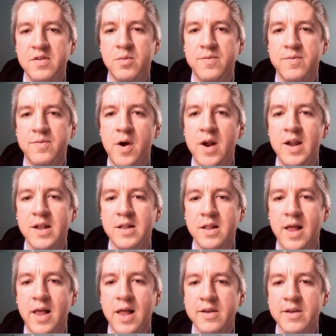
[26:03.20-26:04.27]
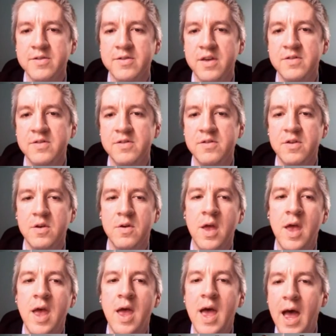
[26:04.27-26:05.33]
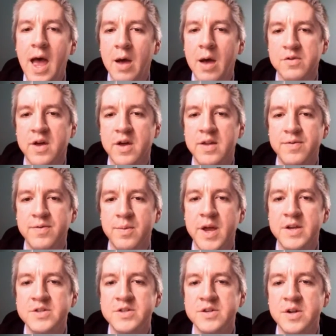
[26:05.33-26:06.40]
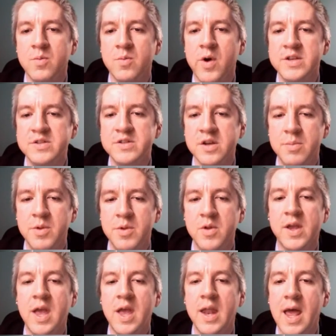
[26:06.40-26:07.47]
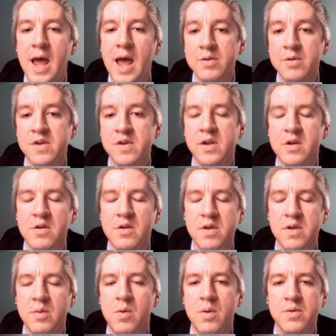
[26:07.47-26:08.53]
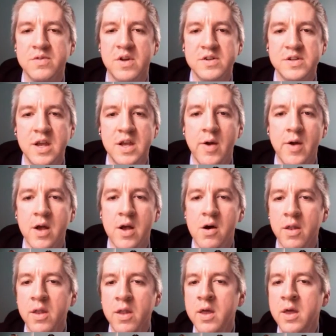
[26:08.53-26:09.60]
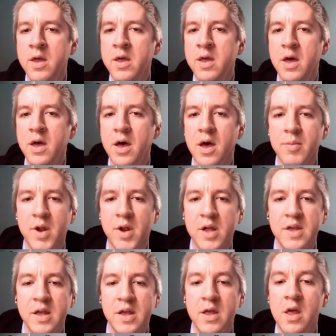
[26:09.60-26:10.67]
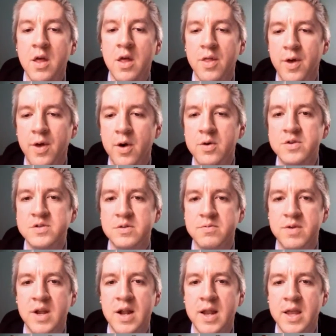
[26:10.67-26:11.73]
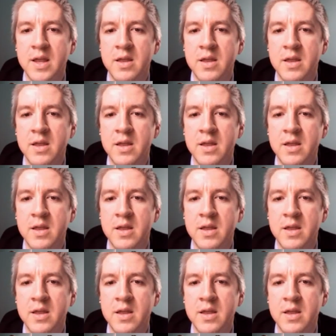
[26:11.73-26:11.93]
with very little access to outside information and ways to communicate outside the country what was actually going on. And I think those are really